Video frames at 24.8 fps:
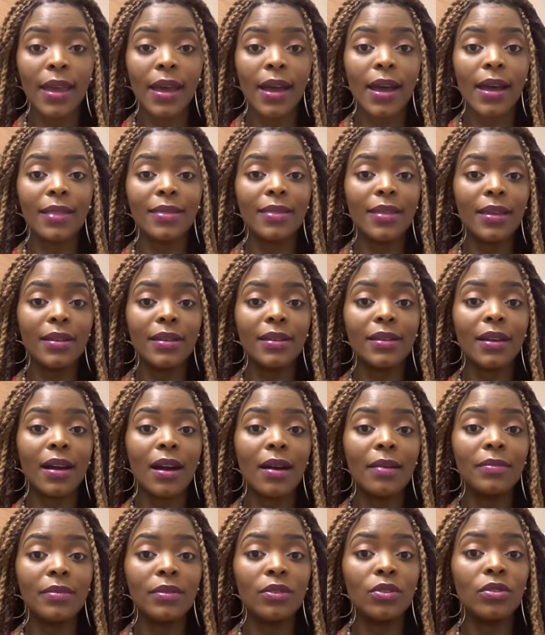And then it
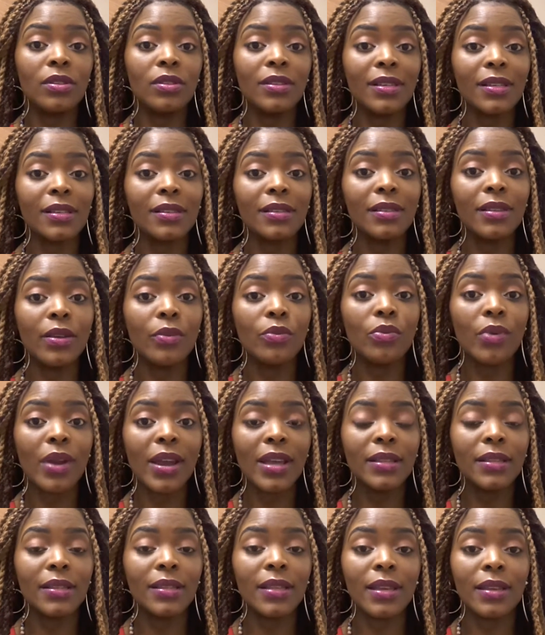comes not just the
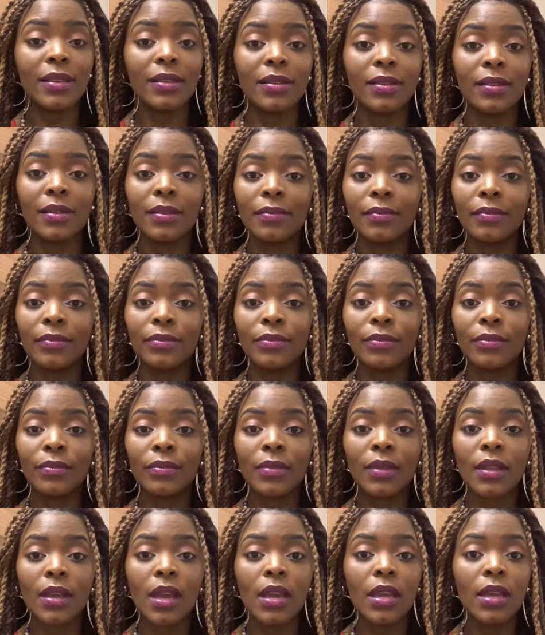rent, there's
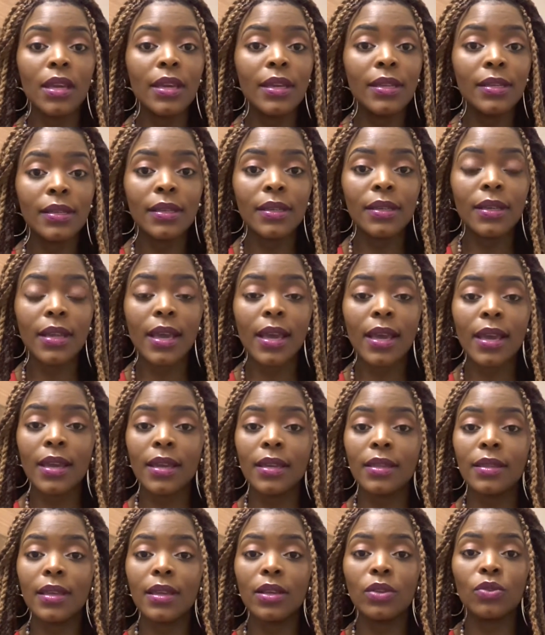
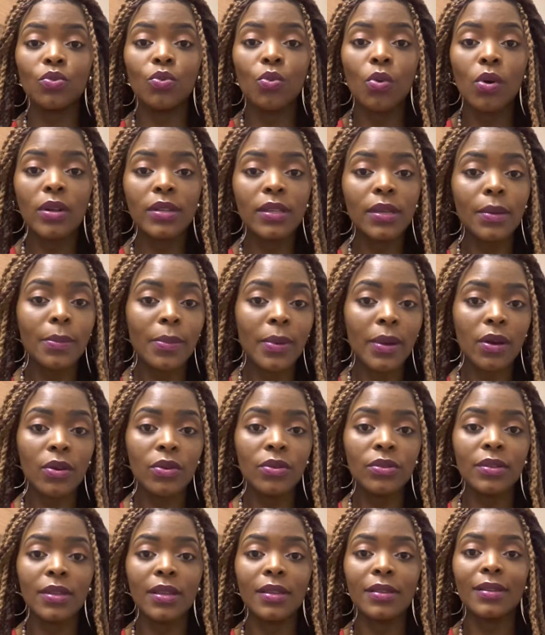internet, there's water
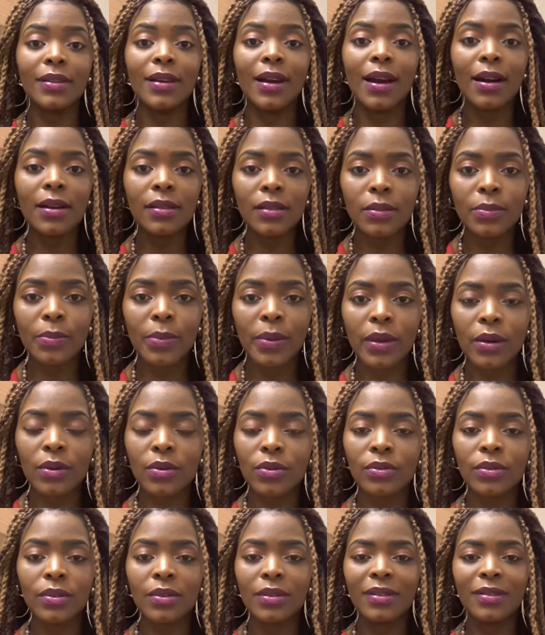bills, there's gas
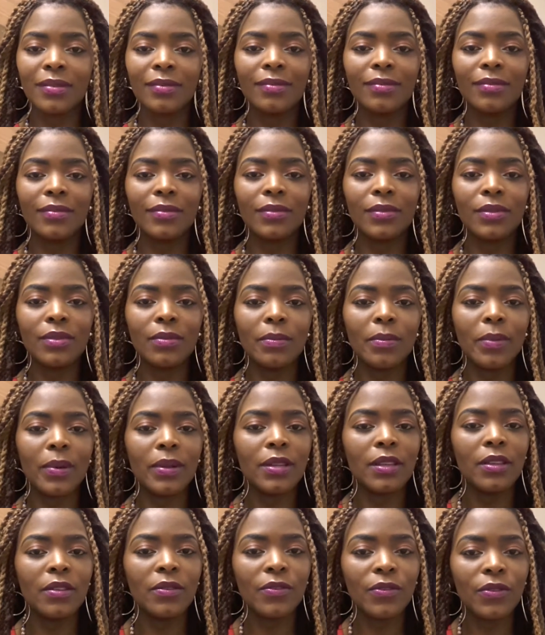bills. But
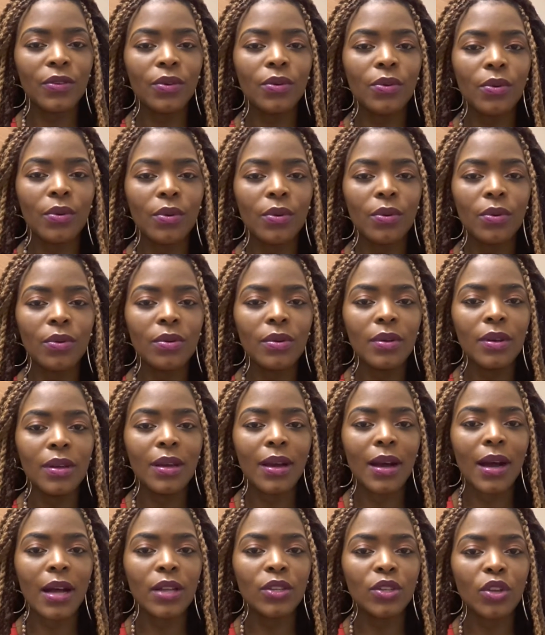if you're
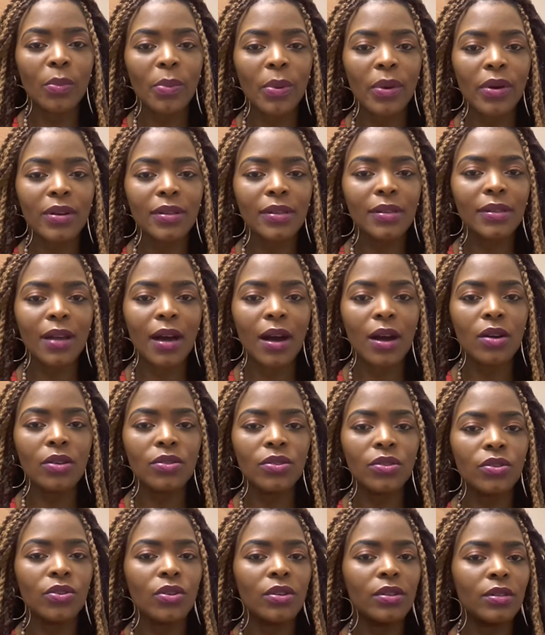at your parents'
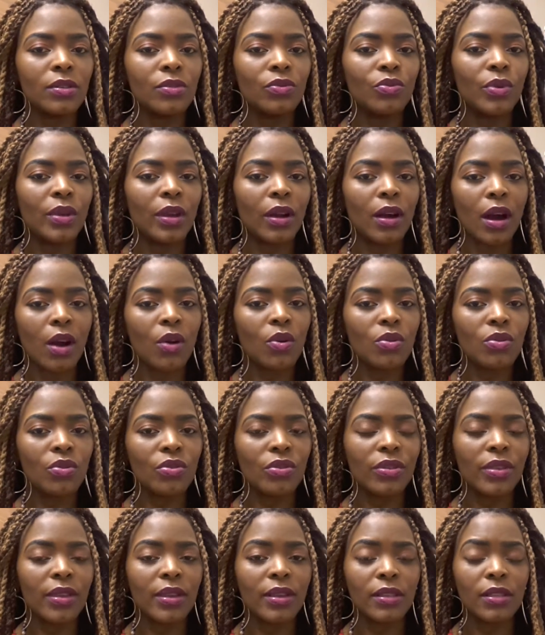house, you don't incur all
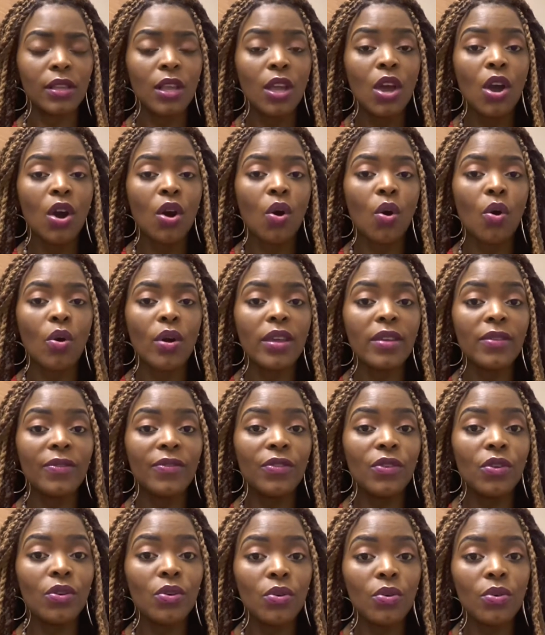those things. Or if
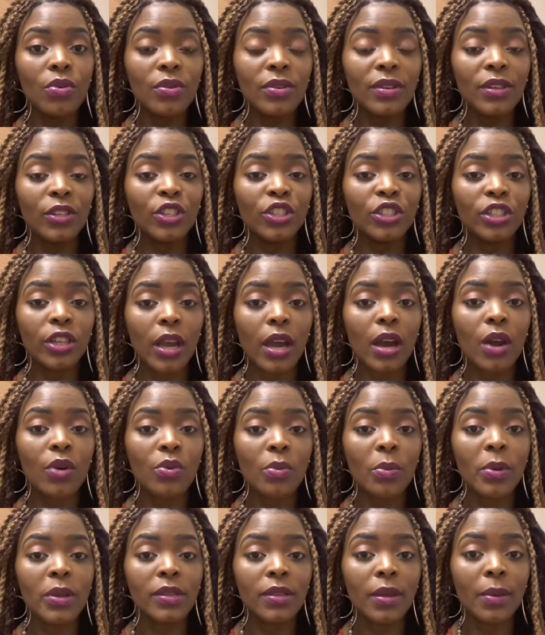you share a room
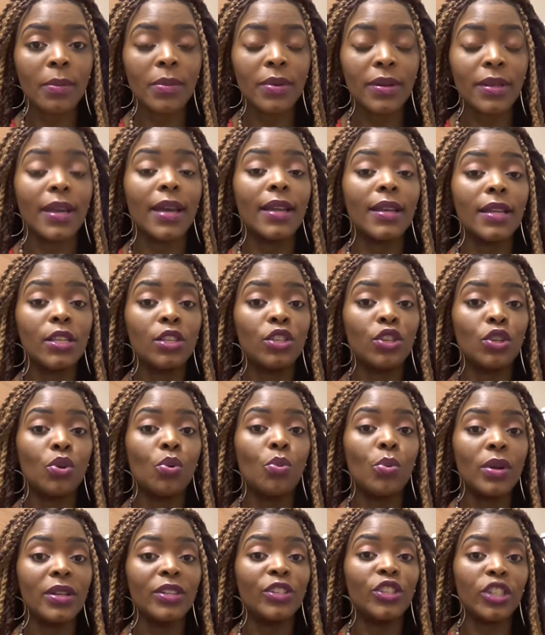with somebody, at least you
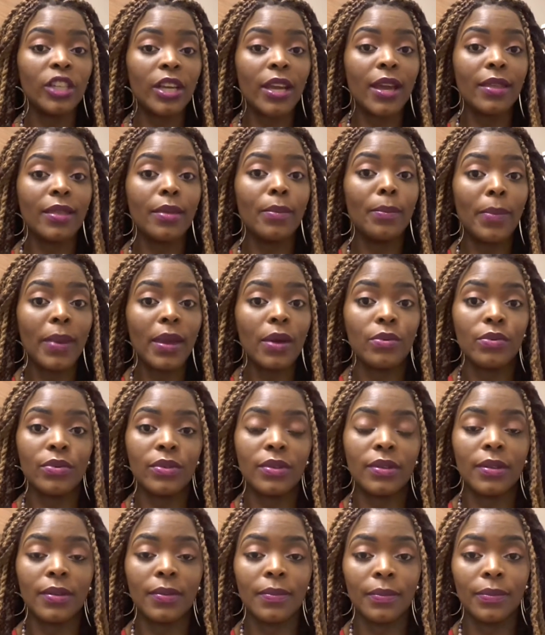will share the
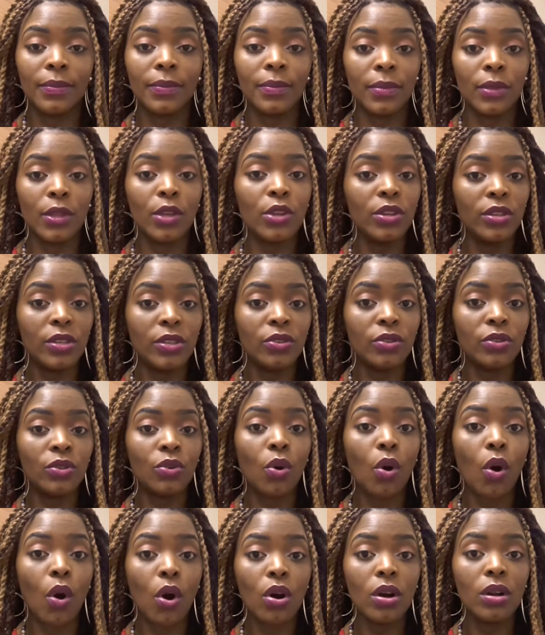bills. Then it's not
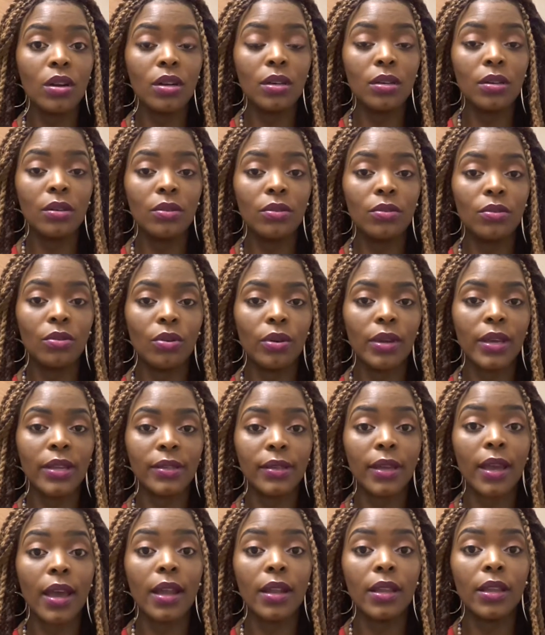all
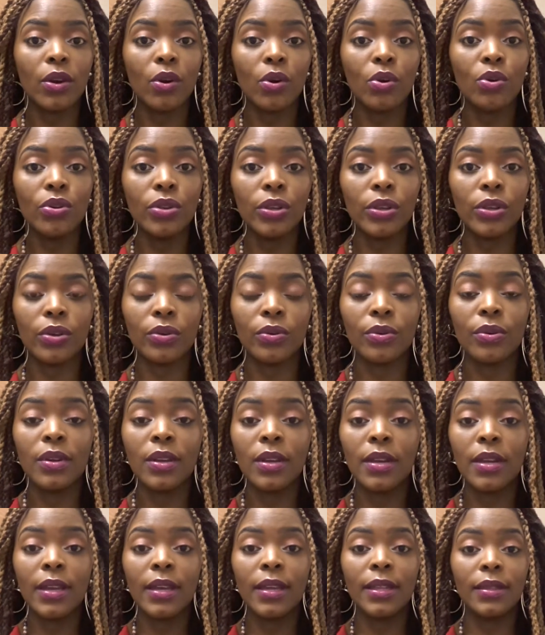entirely on you.
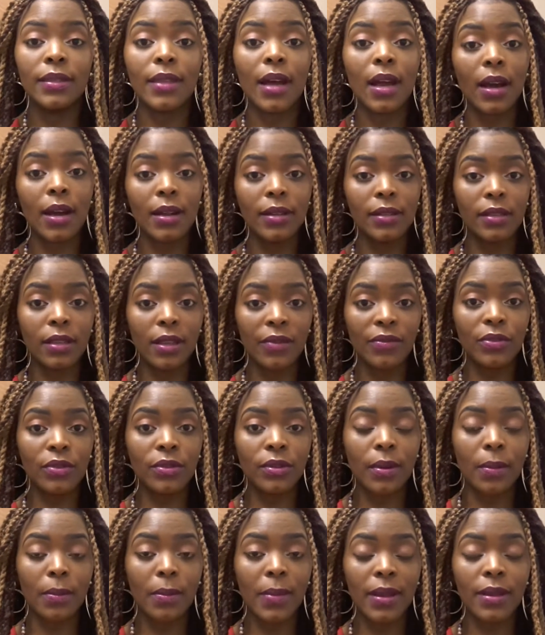That can save you
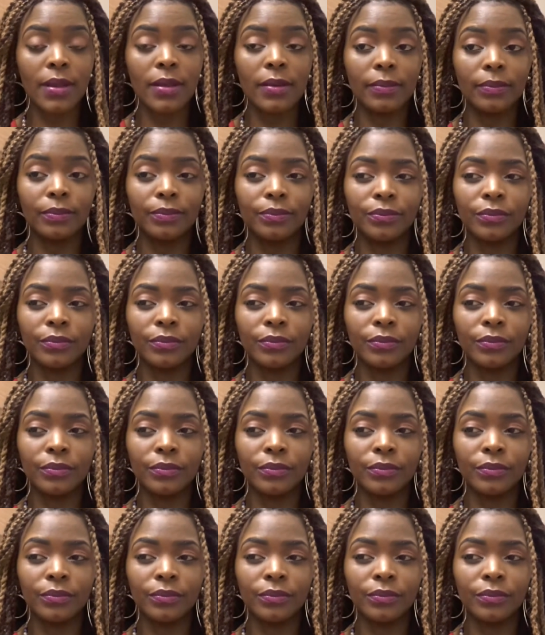some money.